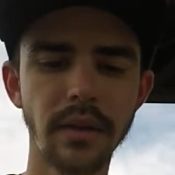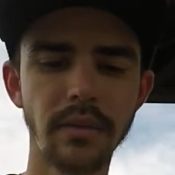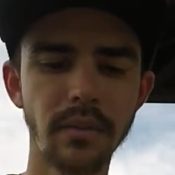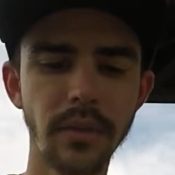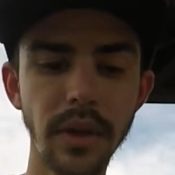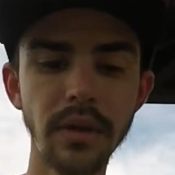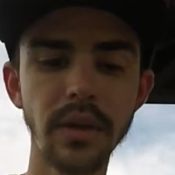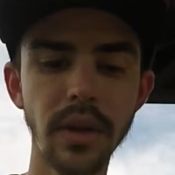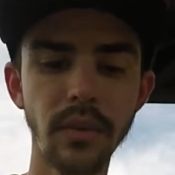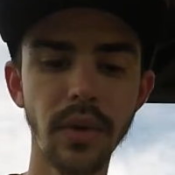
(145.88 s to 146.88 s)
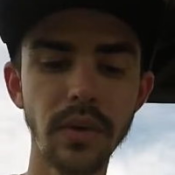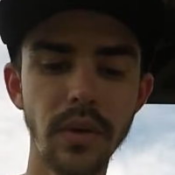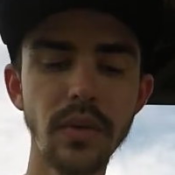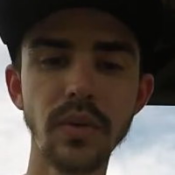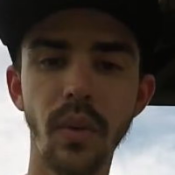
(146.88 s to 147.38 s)
literally will
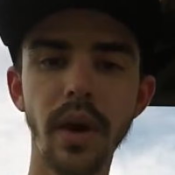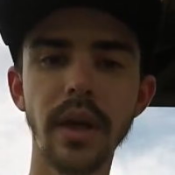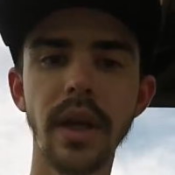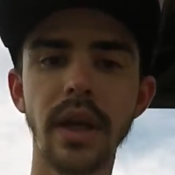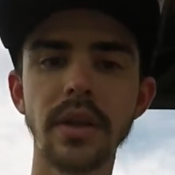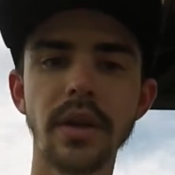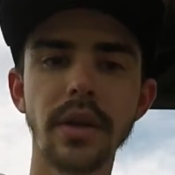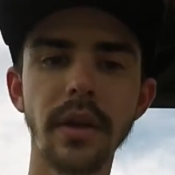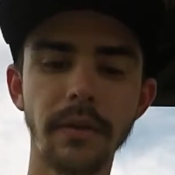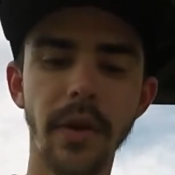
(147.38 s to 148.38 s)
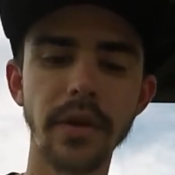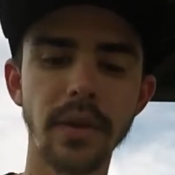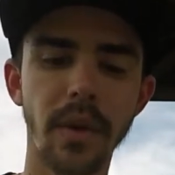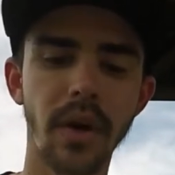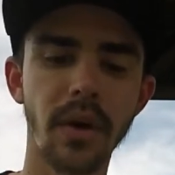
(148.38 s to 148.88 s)
use one until it falls
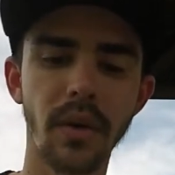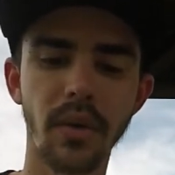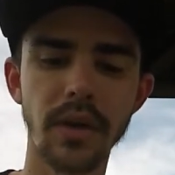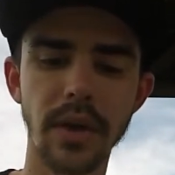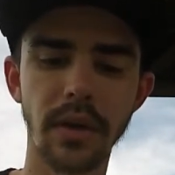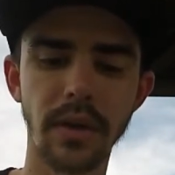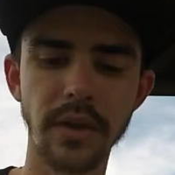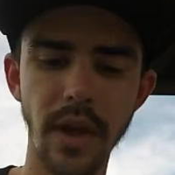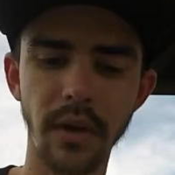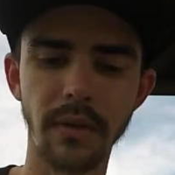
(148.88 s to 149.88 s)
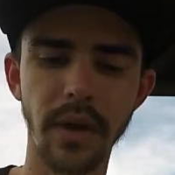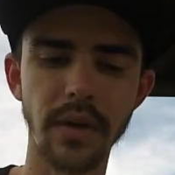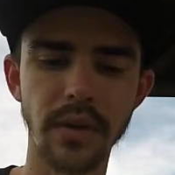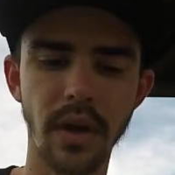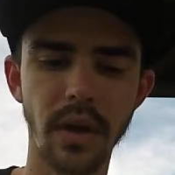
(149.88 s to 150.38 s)
apart or until the tail
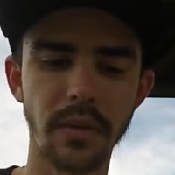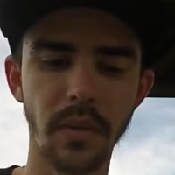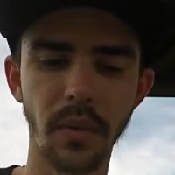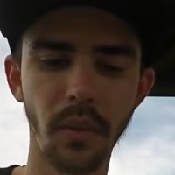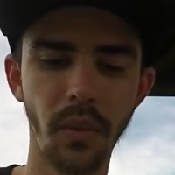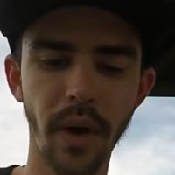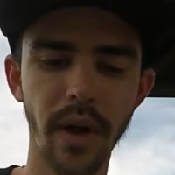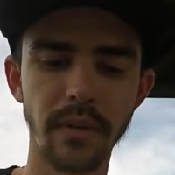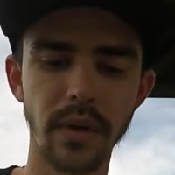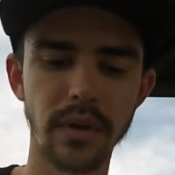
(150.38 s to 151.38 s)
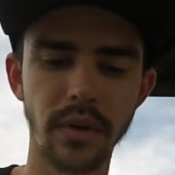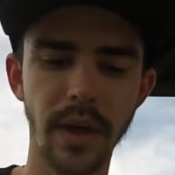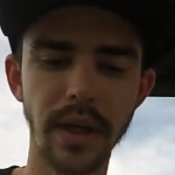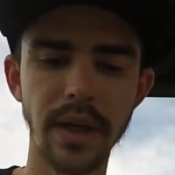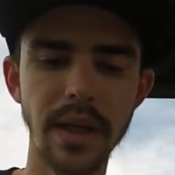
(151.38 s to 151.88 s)
falls off or whatever, so
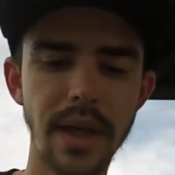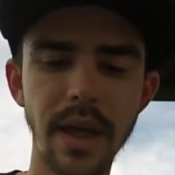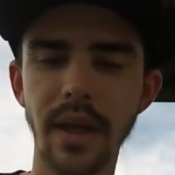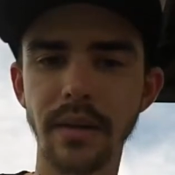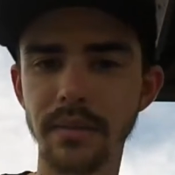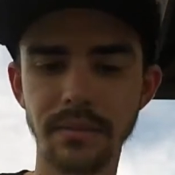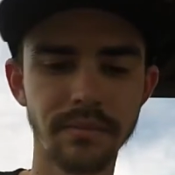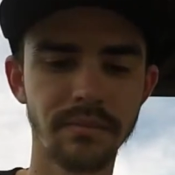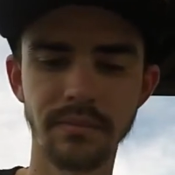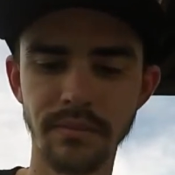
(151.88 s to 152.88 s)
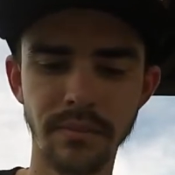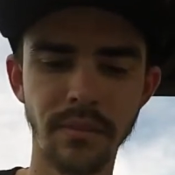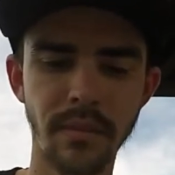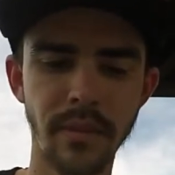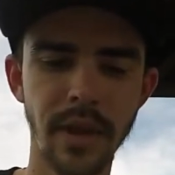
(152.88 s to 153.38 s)
I can get
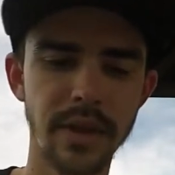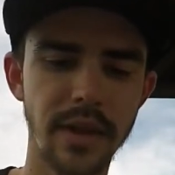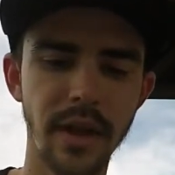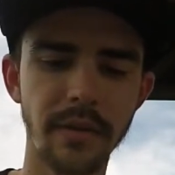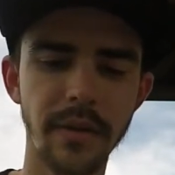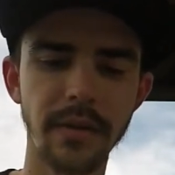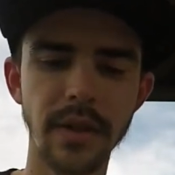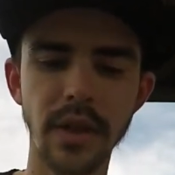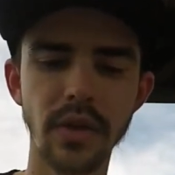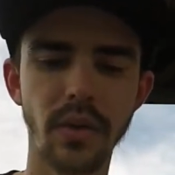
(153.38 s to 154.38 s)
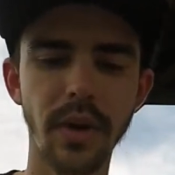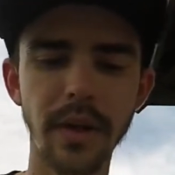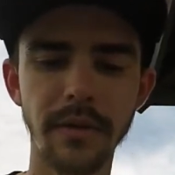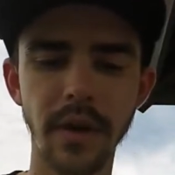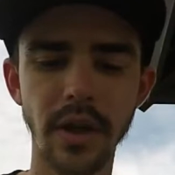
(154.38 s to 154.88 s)
10, 15, 20
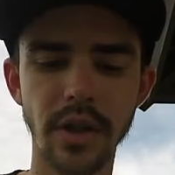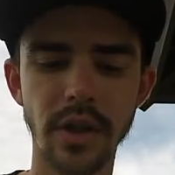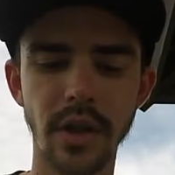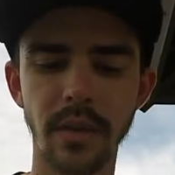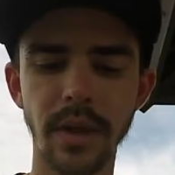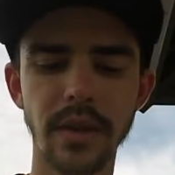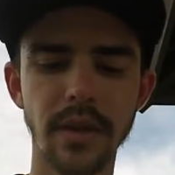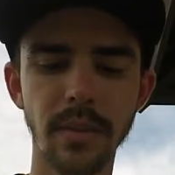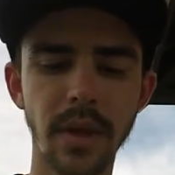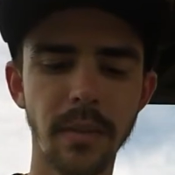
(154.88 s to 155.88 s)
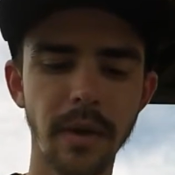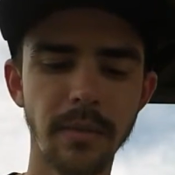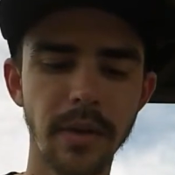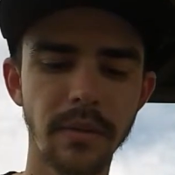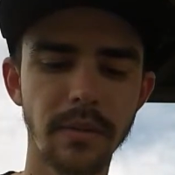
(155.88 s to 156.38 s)
fish. I mean, some of them I've
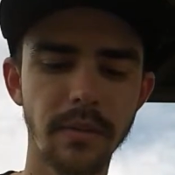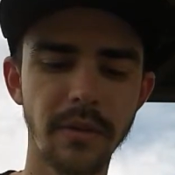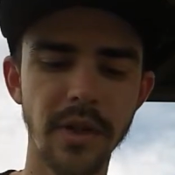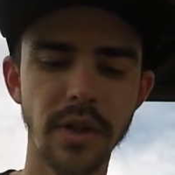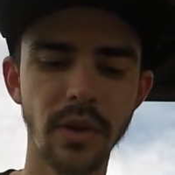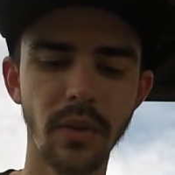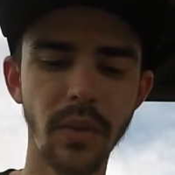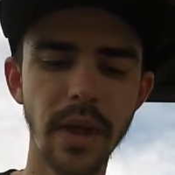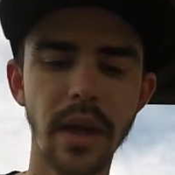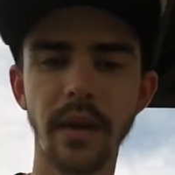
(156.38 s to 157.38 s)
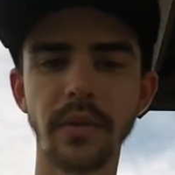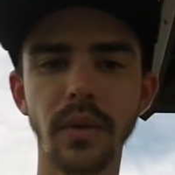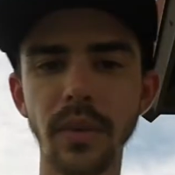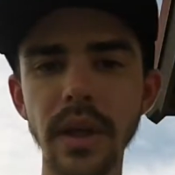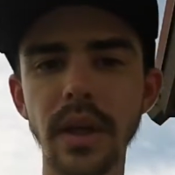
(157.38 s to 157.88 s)
been fishing week after
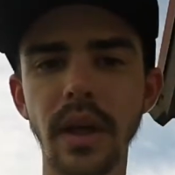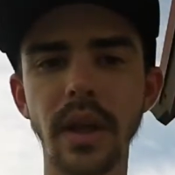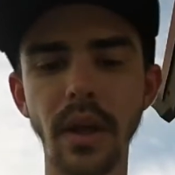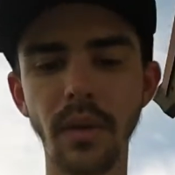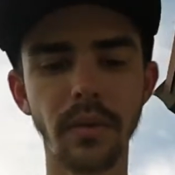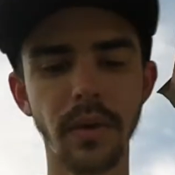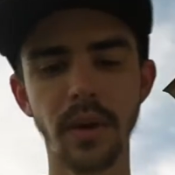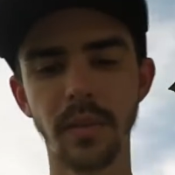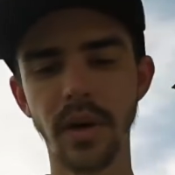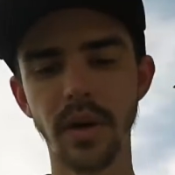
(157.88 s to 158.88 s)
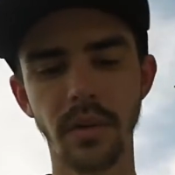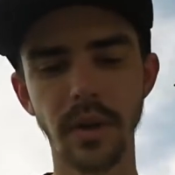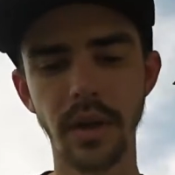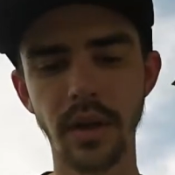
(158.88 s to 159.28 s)
week and they don't fall apart on me.